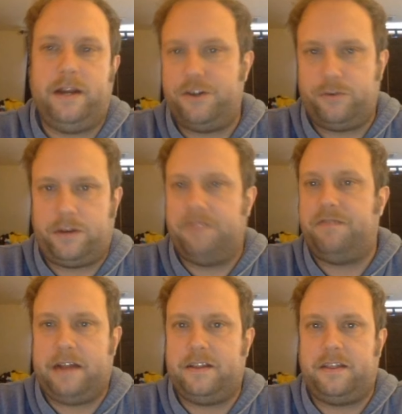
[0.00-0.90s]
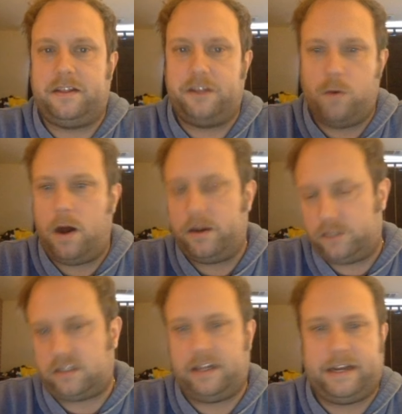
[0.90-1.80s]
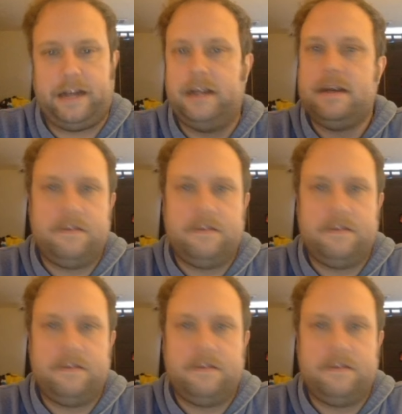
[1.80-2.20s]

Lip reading: and you can find the thing that you want. Just click it.